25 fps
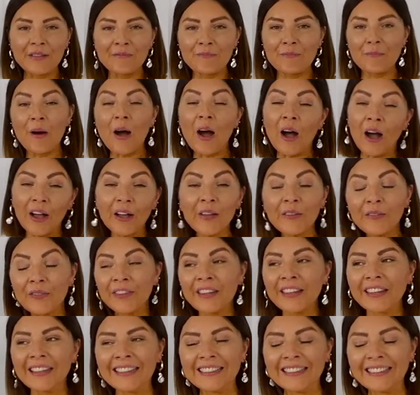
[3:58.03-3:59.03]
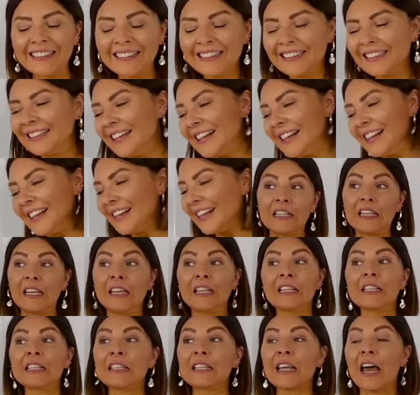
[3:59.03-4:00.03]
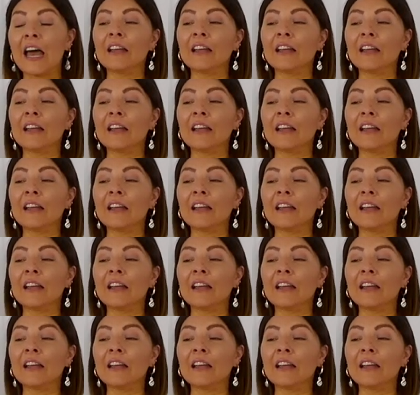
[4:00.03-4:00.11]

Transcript: But since